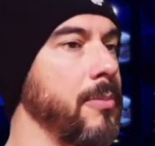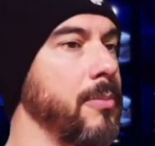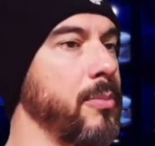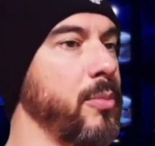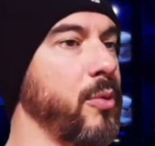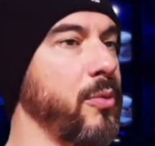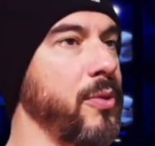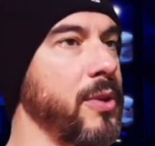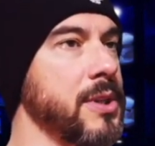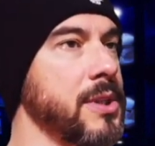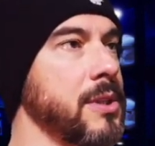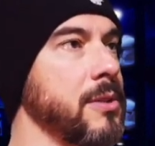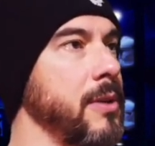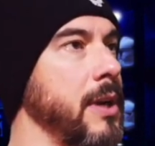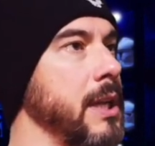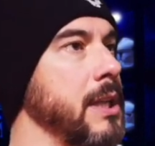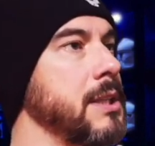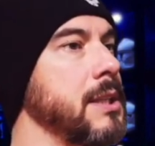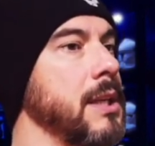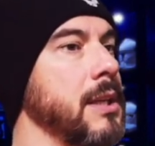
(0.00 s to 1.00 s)
professional
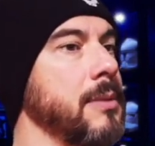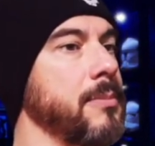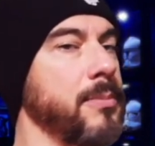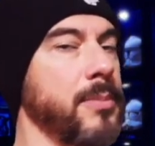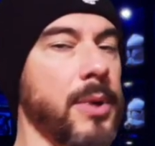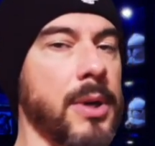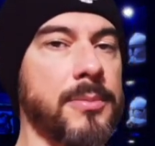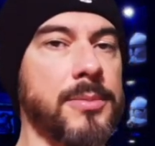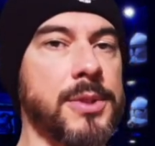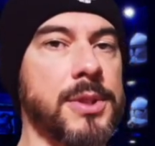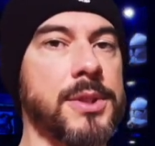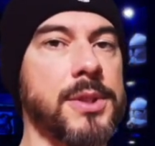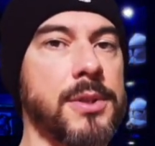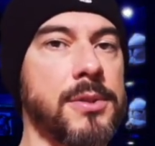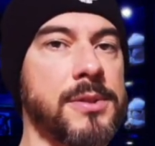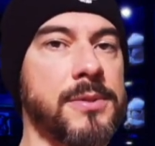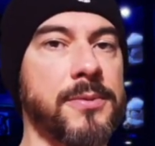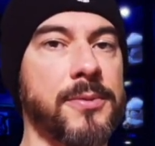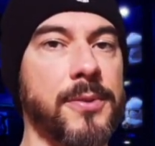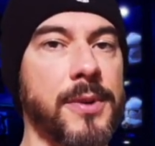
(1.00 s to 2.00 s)
editing, but I'm just
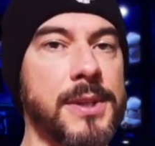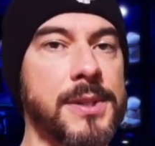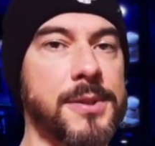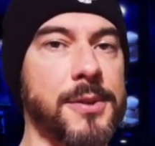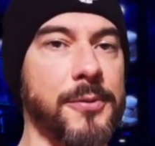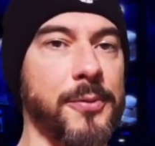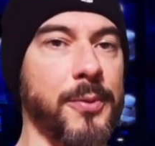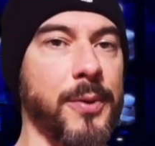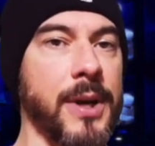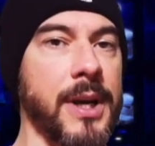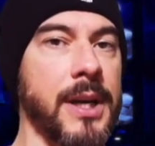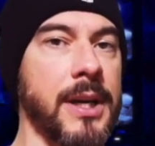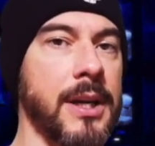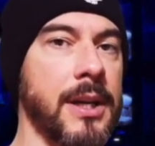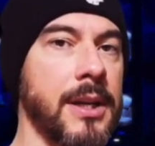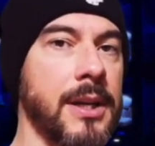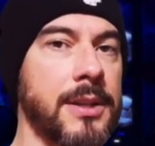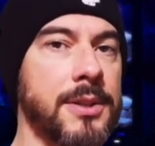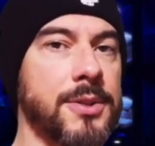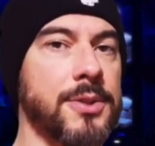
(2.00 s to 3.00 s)
using free software
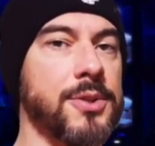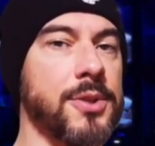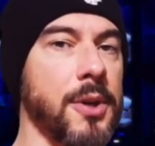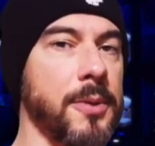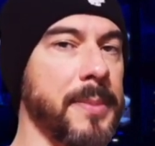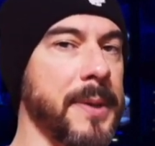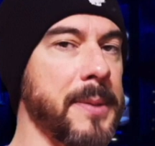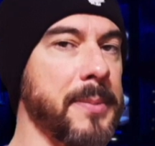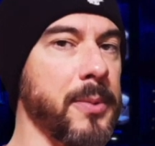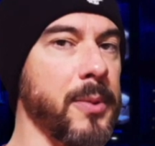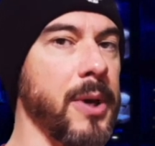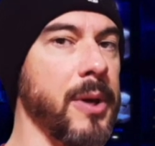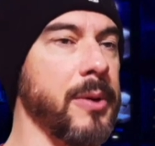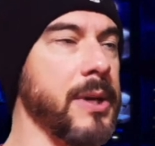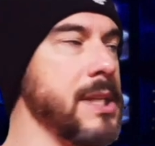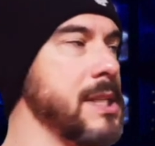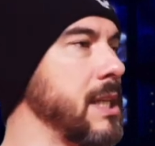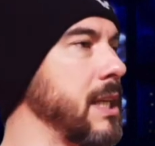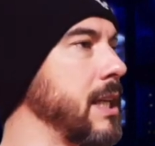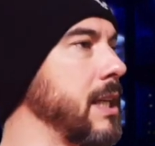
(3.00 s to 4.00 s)
to show people how
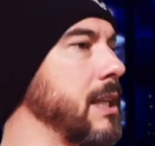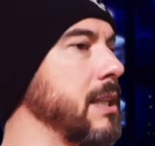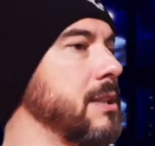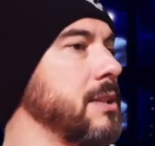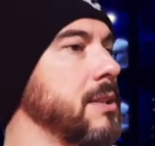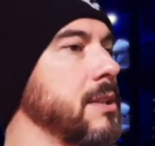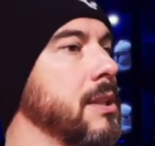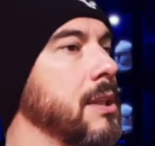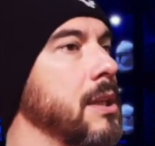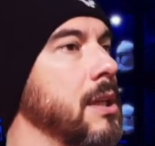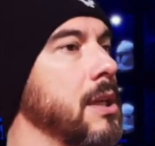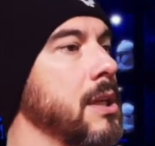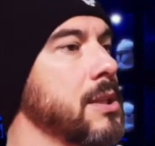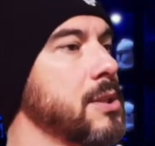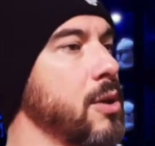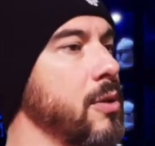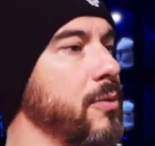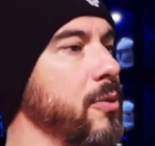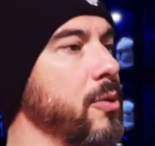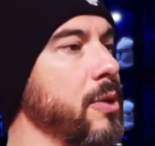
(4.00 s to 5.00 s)
easy it is.
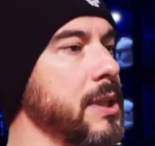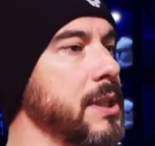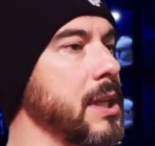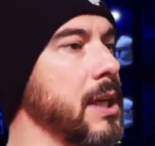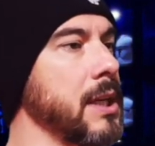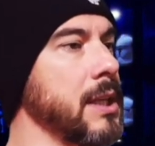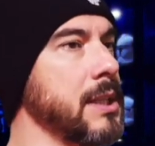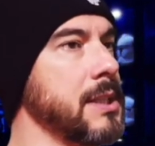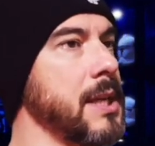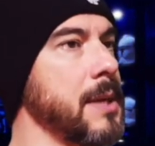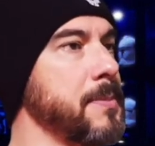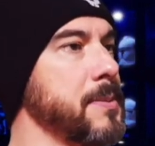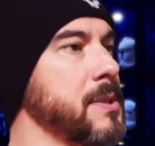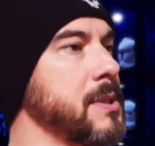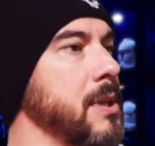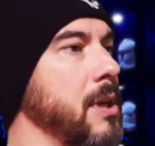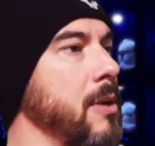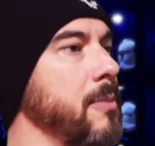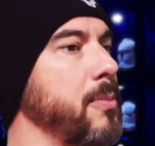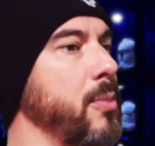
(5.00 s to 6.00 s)
So I've already done this
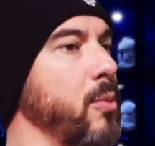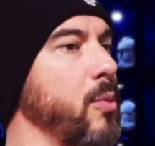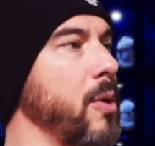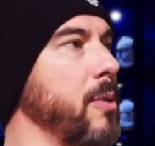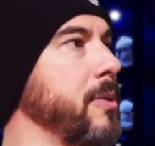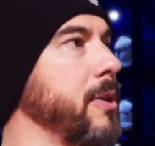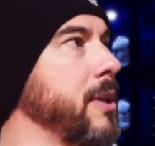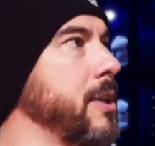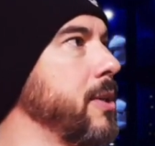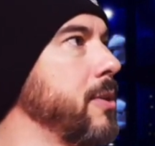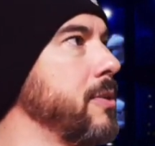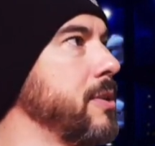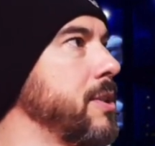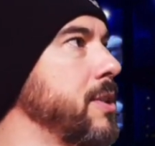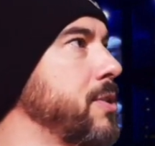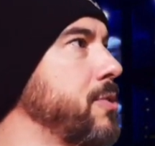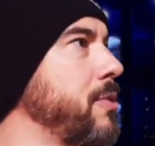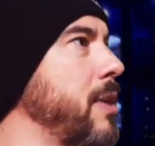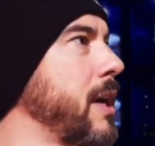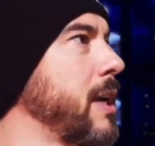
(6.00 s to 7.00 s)
episode, but what I'm going to do is
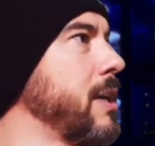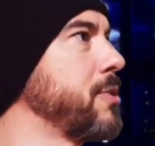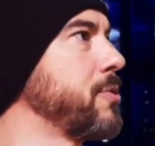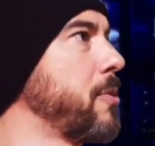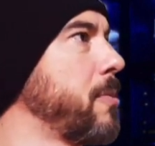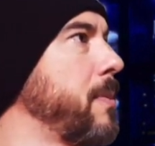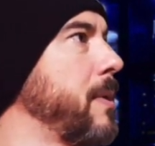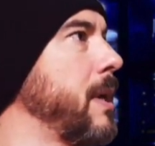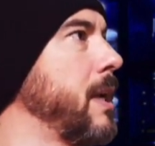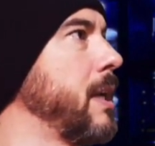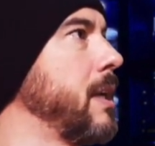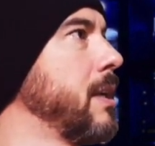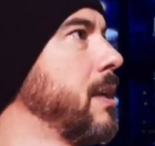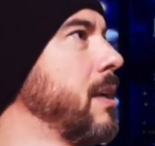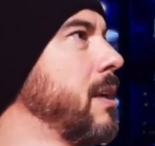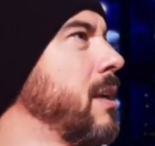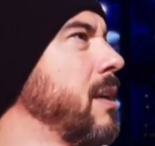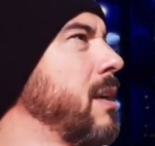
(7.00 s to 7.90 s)
just drag and drop it in.